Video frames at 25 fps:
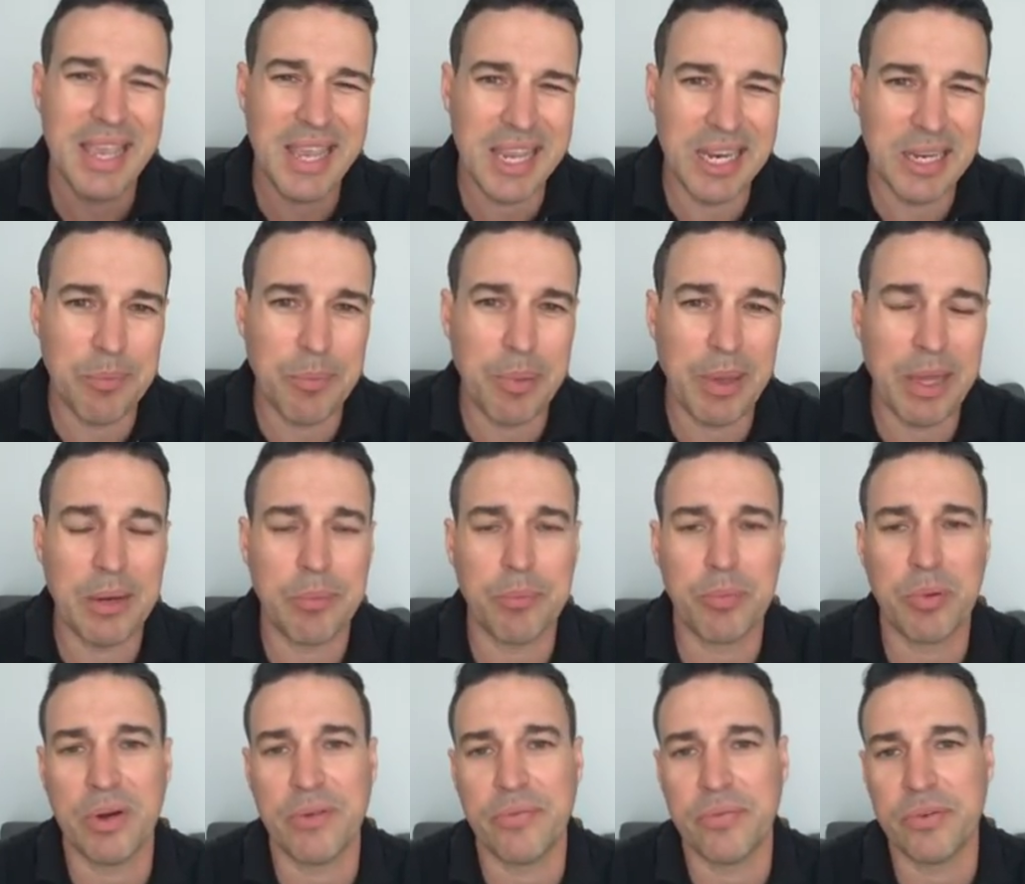
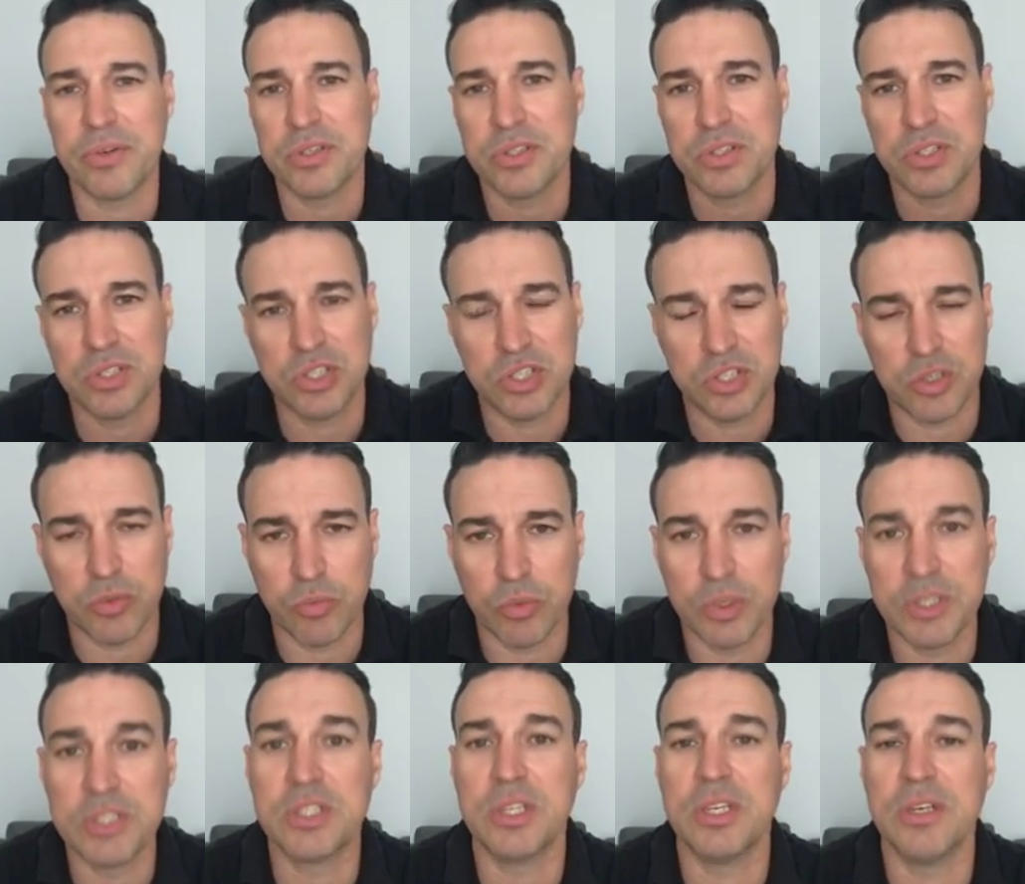Independent preferences, the
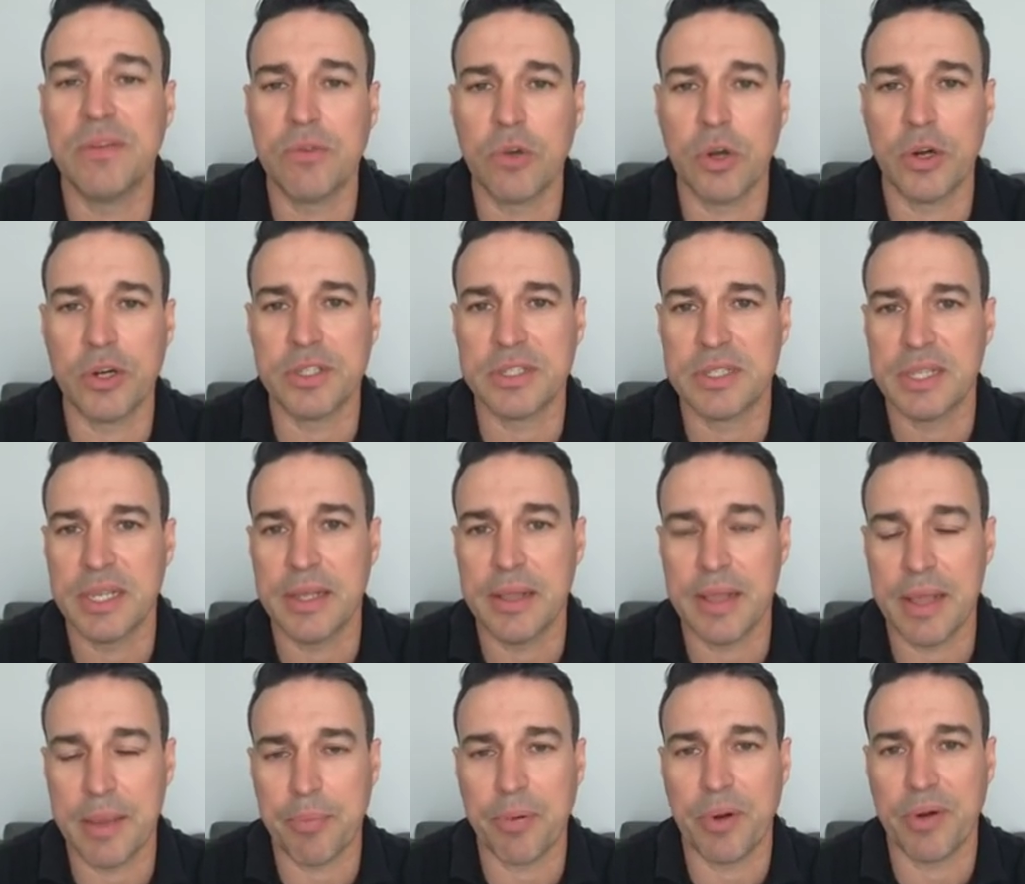risk that you've got is
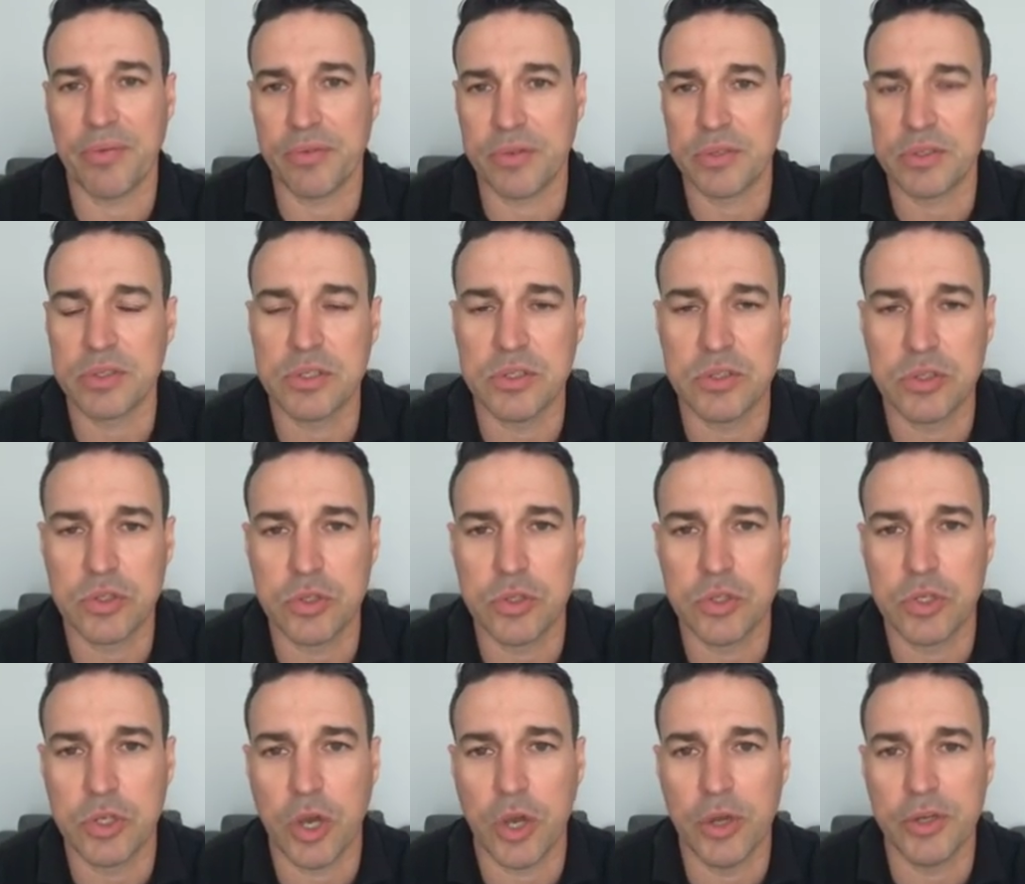their preferences
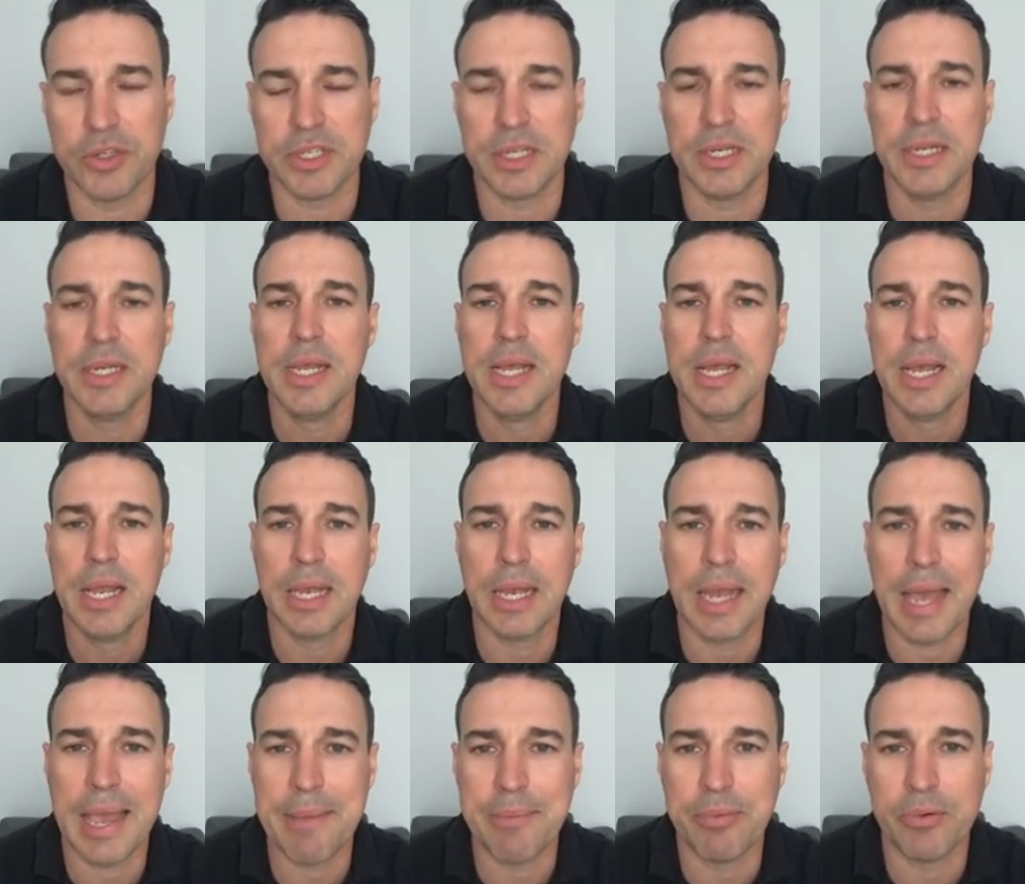could go to
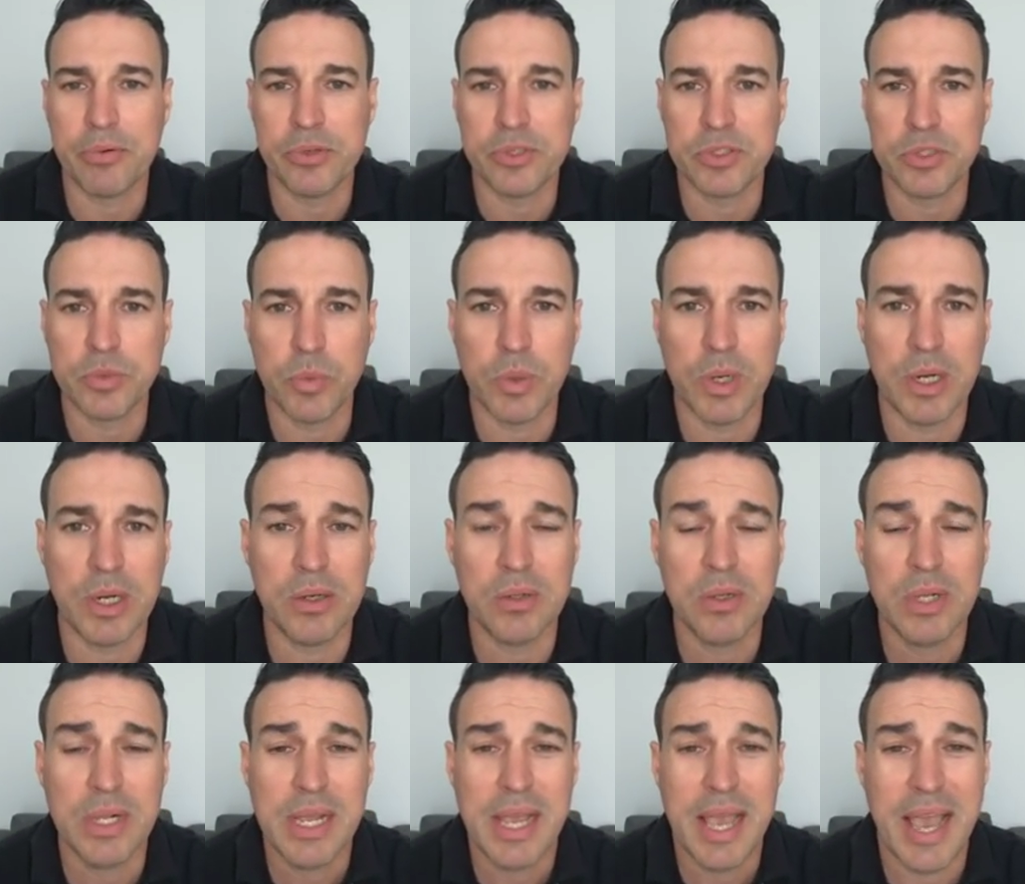Labor as
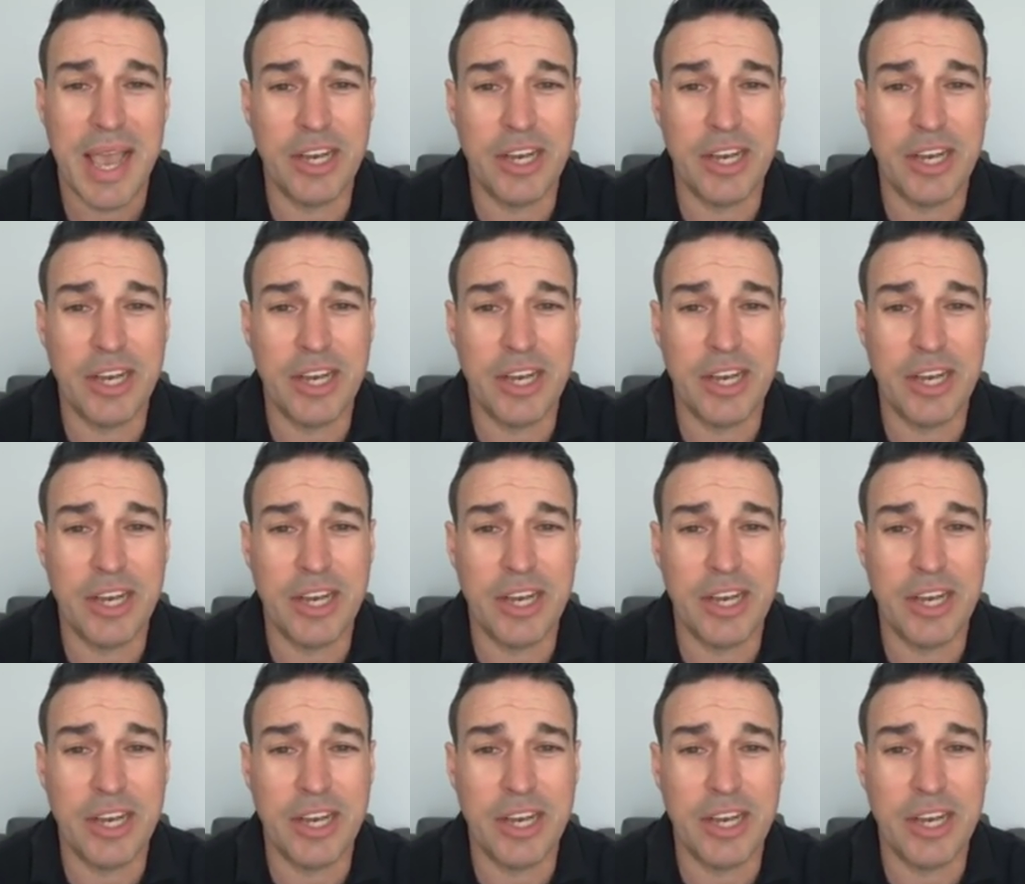well,